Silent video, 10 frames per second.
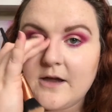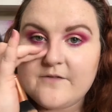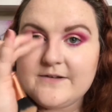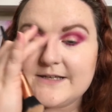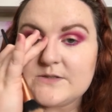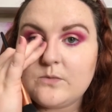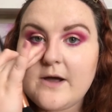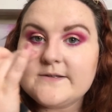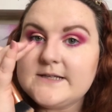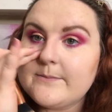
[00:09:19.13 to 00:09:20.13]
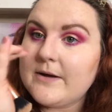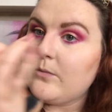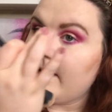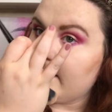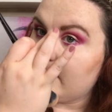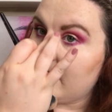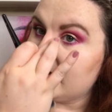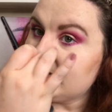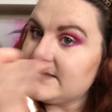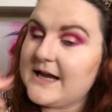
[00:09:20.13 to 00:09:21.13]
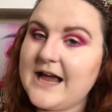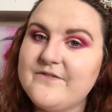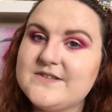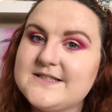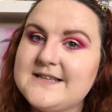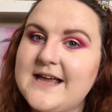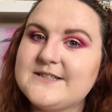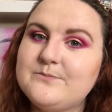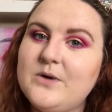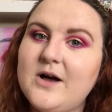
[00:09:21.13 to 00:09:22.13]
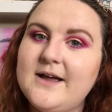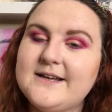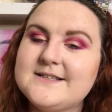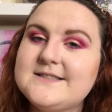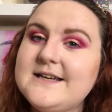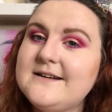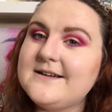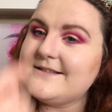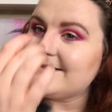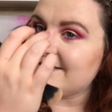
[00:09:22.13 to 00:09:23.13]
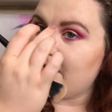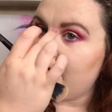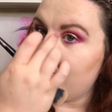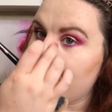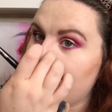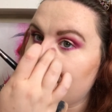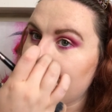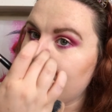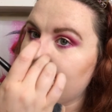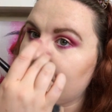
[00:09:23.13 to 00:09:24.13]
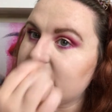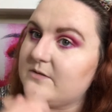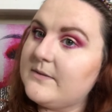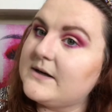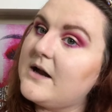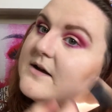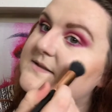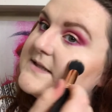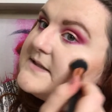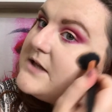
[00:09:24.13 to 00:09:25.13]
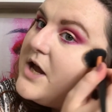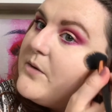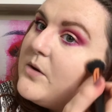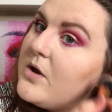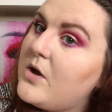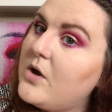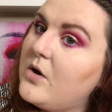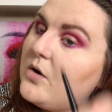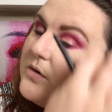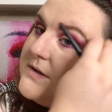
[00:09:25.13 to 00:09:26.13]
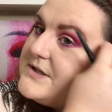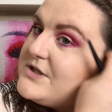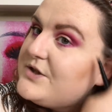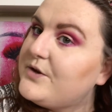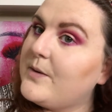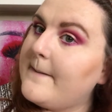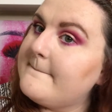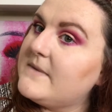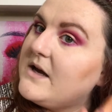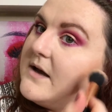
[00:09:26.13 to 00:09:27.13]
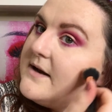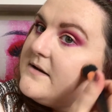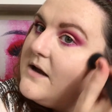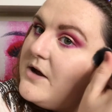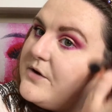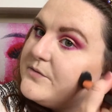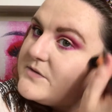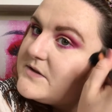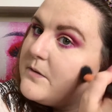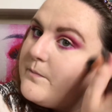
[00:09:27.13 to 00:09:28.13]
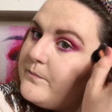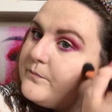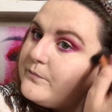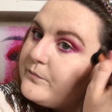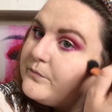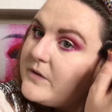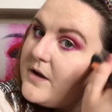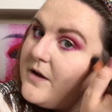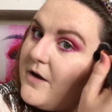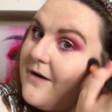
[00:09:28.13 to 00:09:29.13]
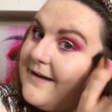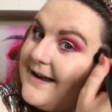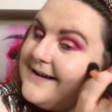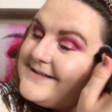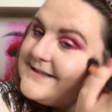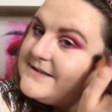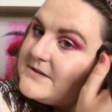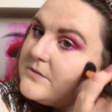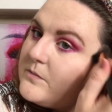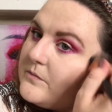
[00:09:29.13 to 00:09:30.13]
I think that's the worst thing about wearing glasses. I haven't set my concealer, so my imprint on my glasses go onto my nose. I hate it.